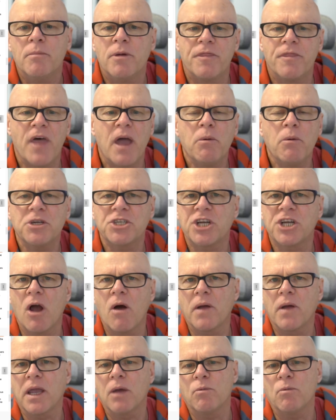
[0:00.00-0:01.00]
but they were
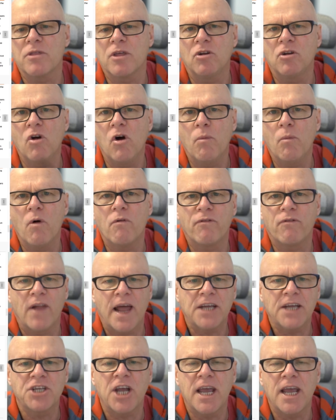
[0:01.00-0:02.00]
showing it with a normal
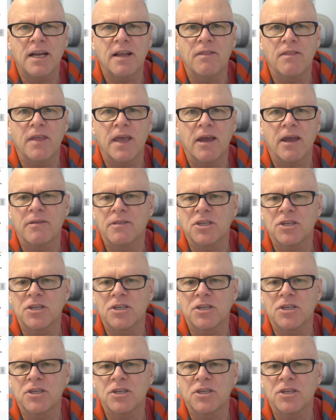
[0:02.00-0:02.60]
flash head in there,